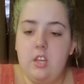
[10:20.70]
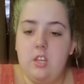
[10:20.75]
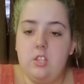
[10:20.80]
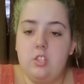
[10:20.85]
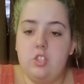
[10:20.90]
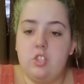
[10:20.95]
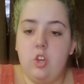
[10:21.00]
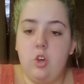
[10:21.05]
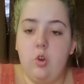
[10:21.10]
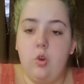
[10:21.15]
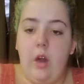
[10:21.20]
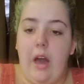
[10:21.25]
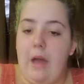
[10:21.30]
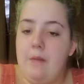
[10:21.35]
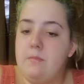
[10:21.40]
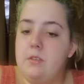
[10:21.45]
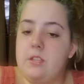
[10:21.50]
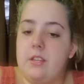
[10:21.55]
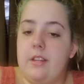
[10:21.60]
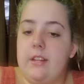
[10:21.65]
So
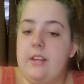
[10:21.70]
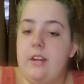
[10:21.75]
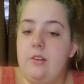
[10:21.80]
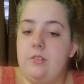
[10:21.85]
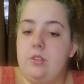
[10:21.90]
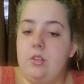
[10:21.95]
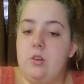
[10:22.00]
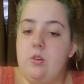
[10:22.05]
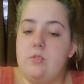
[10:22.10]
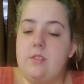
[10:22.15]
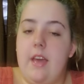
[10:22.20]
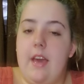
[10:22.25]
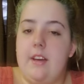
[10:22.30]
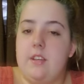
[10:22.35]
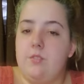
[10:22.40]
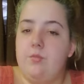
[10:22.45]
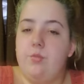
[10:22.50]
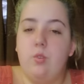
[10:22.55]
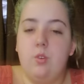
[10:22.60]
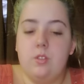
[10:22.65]
I'm just going to count those
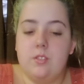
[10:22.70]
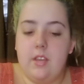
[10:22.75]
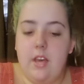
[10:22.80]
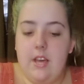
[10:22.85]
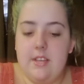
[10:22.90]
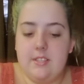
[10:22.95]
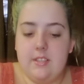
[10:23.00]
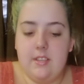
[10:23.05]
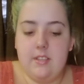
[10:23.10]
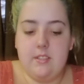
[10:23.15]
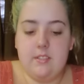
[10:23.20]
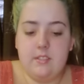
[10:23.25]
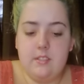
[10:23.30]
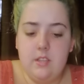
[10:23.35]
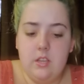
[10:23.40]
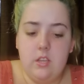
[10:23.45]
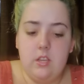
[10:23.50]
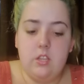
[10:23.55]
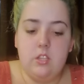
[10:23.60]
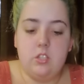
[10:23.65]
as full sizes.
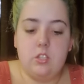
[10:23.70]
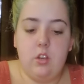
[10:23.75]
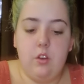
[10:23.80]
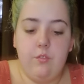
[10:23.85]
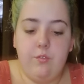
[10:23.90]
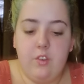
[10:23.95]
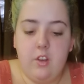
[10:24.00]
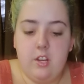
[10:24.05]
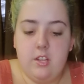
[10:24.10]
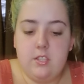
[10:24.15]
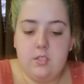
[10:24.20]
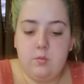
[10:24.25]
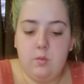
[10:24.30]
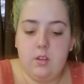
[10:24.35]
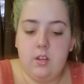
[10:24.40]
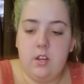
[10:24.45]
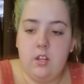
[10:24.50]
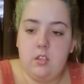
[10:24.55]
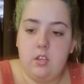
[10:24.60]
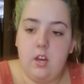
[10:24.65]
So first, we're
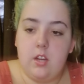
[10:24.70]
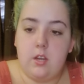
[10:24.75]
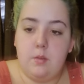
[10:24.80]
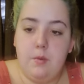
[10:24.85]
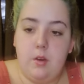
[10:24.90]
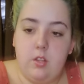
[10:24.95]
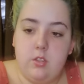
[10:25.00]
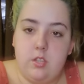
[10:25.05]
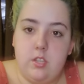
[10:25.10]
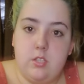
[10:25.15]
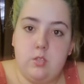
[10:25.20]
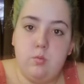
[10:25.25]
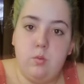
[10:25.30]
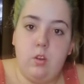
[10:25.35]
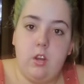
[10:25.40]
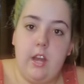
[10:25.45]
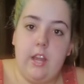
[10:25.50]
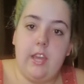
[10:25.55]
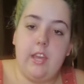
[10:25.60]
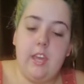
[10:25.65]
going to talk about this
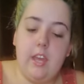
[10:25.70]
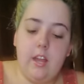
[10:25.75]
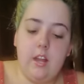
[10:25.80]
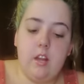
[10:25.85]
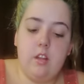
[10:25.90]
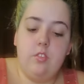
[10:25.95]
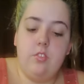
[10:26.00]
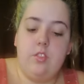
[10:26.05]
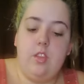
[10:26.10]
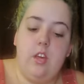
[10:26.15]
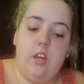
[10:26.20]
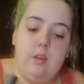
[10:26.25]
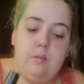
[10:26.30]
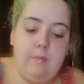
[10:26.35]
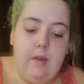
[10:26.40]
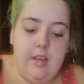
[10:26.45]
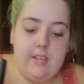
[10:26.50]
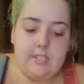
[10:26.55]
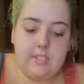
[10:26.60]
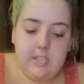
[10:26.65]
one right here, the
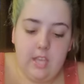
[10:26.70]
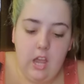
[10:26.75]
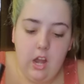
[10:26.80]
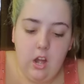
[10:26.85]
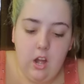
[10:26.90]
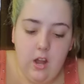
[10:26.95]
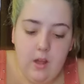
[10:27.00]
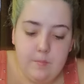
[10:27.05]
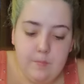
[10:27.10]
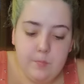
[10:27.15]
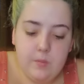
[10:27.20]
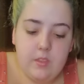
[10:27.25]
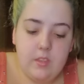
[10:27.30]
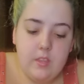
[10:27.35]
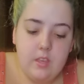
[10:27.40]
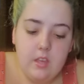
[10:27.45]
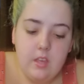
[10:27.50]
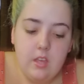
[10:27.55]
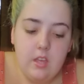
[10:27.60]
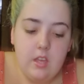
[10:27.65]
mascara.
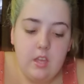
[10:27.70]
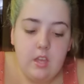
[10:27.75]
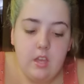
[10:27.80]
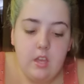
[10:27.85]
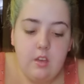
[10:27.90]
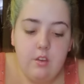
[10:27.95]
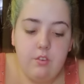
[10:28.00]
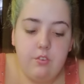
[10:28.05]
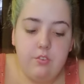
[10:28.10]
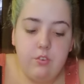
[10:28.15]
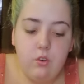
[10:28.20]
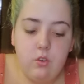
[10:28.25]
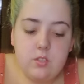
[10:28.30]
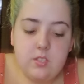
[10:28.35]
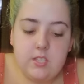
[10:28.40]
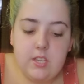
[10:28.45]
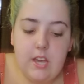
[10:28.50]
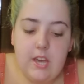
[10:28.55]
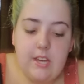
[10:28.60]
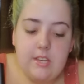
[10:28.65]
Full
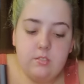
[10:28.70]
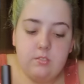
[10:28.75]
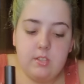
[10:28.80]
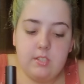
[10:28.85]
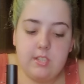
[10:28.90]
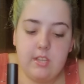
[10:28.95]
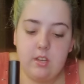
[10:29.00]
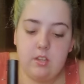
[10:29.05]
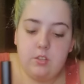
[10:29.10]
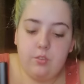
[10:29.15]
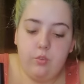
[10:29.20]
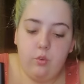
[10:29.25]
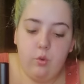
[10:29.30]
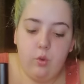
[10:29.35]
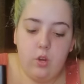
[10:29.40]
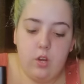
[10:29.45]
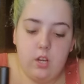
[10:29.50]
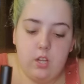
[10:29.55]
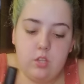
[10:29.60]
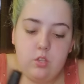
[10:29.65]
size retails
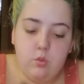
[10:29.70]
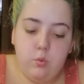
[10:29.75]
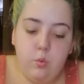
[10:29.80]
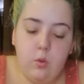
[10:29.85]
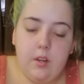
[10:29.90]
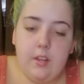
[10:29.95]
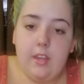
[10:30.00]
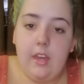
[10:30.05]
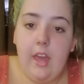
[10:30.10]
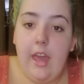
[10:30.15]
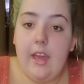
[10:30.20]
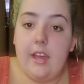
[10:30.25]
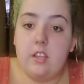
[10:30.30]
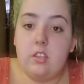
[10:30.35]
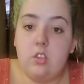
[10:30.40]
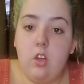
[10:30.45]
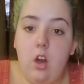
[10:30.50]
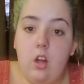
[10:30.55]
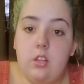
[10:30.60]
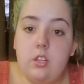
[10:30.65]
for
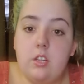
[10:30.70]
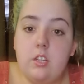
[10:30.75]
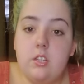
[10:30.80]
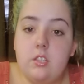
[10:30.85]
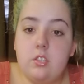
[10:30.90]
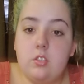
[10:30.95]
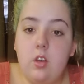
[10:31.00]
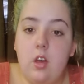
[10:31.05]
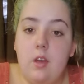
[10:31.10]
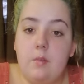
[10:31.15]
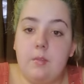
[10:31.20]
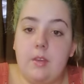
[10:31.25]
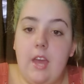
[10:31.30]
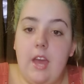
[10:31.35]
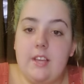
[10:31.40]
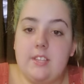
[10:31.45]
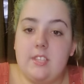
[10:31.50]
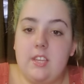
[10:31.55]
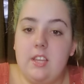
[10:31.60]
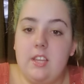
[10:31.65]
$28, so I'm
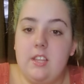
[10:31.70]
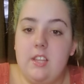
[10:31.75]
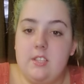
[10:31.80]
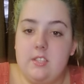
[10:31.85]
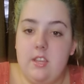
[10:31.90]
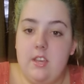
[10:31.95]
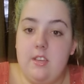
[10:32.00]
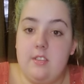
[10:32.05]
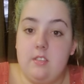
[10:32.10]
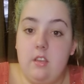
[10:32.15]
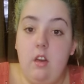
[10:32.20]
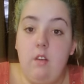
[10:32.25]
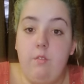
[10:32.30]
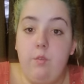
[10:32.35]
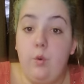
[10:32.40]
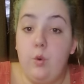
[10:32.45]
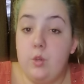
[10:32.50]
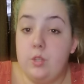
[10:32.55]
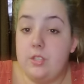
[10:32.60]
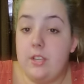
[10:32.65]
guessing this is a
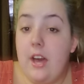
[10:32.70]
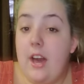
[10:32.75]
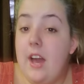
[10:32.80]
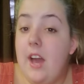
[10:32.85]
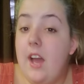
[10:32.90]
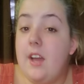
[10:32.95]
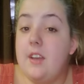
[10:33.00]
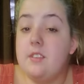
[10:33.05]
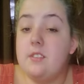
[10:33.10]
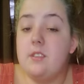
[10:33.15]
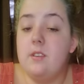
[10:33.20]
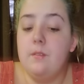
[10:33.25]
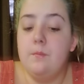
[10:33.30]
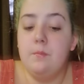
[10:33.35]
full size.